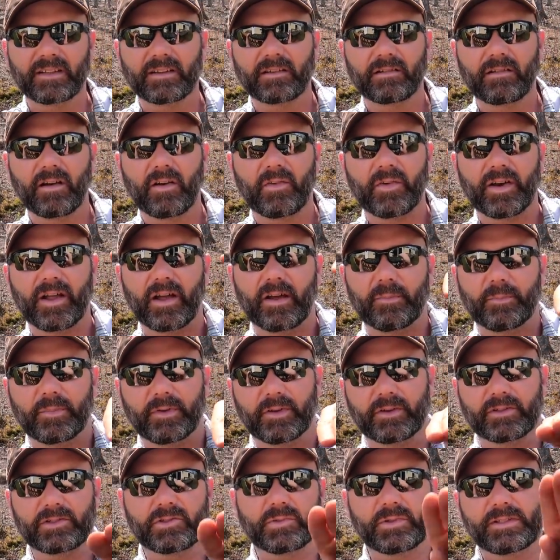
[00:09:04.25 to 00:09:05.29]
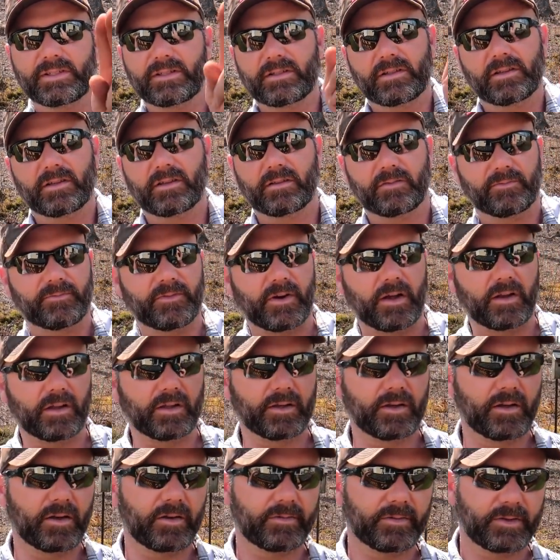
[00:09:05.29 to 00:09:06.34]
grown up and they're twisting and
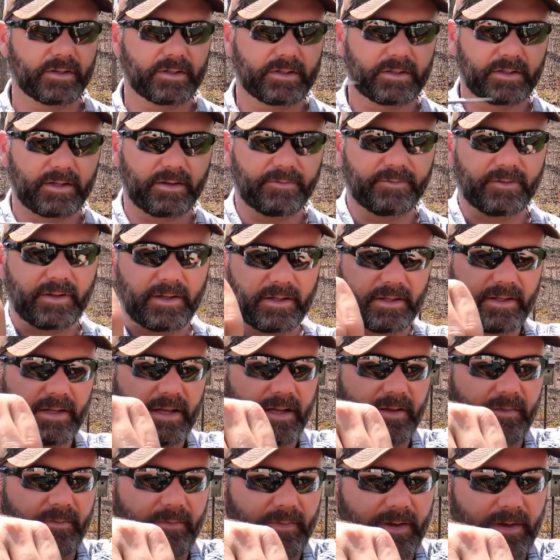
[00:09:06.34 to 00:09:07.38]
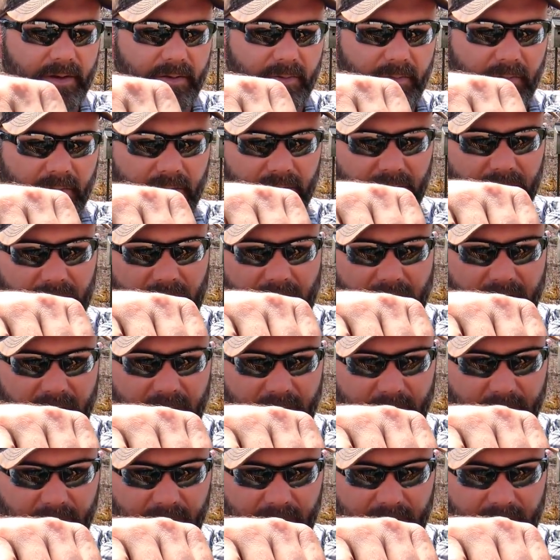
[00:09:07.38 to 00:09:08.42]
falling over and stuff like that, and we don't want
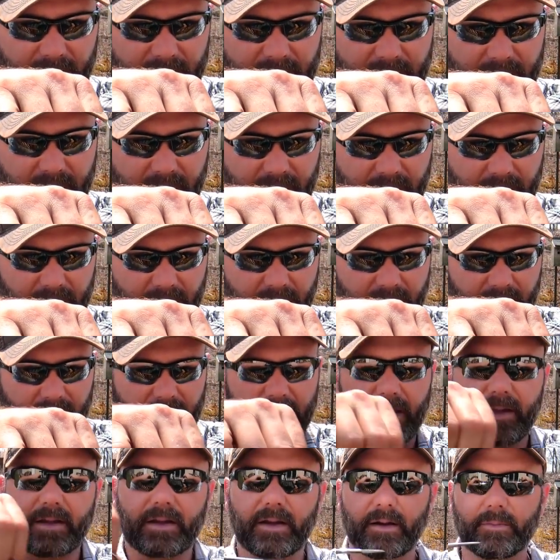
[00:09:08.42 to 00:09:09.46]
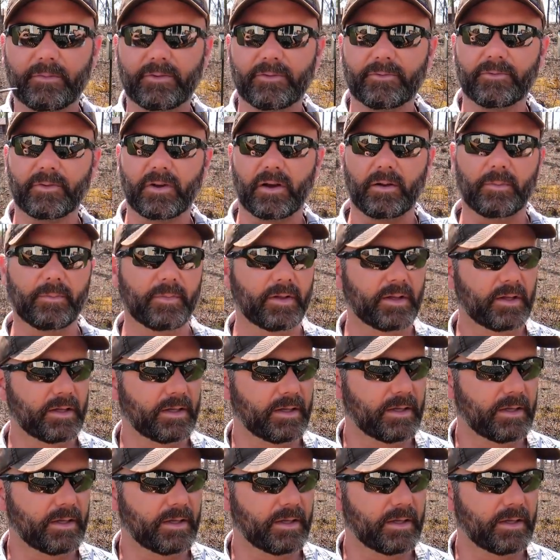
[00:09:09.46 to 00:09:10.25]
leggy plants, and and that comes from